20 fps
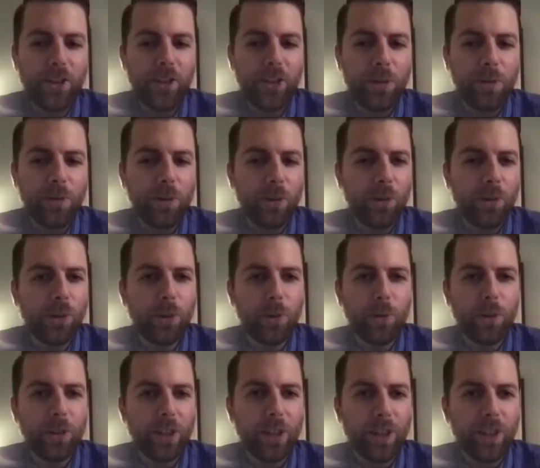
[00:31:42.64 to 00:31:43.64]
team wants to
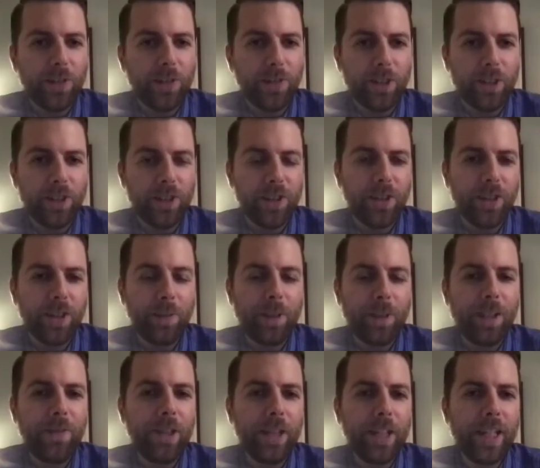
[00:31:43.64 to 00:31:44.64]
win that division. I mean,
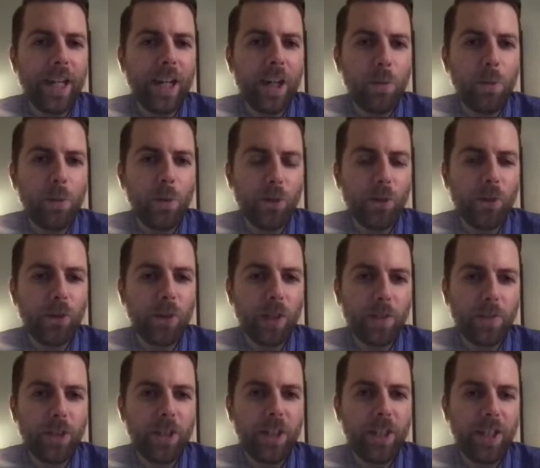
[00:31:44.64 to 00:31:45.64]
even the Cowboys still
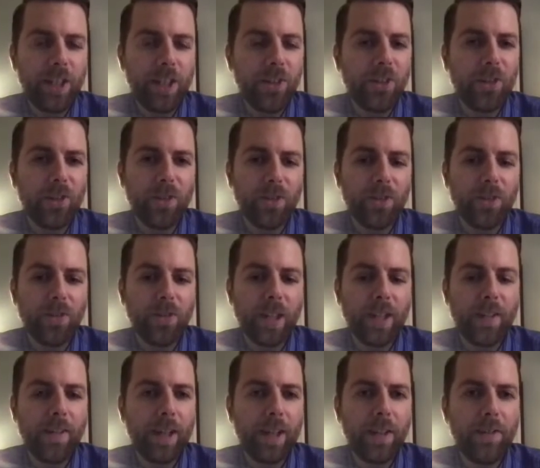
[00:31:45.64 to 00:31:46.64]
have a chance, and
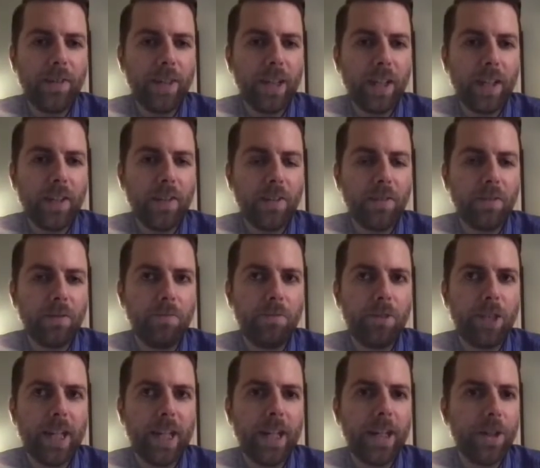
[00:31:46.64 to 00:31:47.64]
they hadn't had
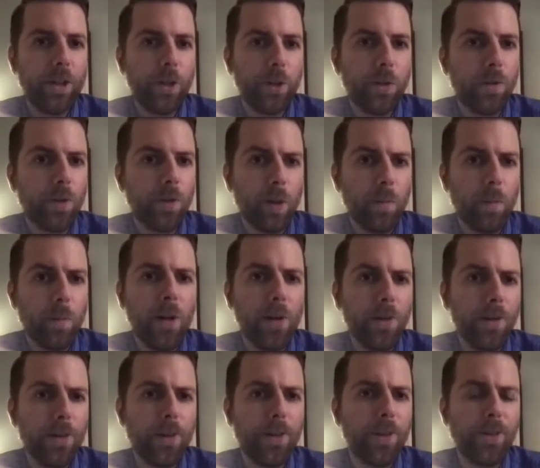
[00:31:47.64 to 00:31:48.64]
Dak in over a
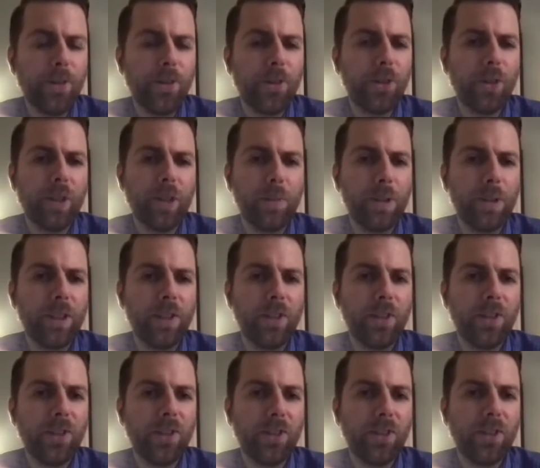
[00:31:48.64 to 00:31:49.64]
month. So I mean,
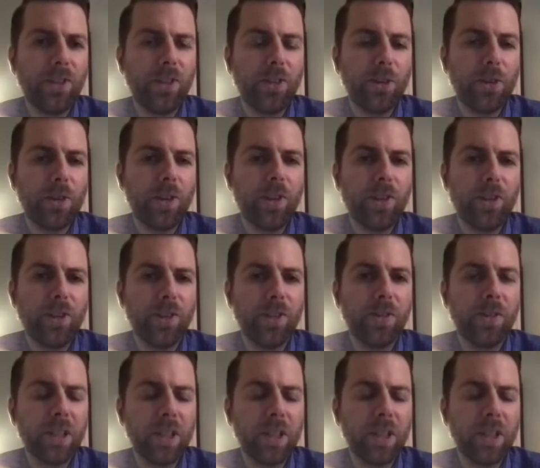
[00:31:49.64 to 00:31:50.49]
it's crazy.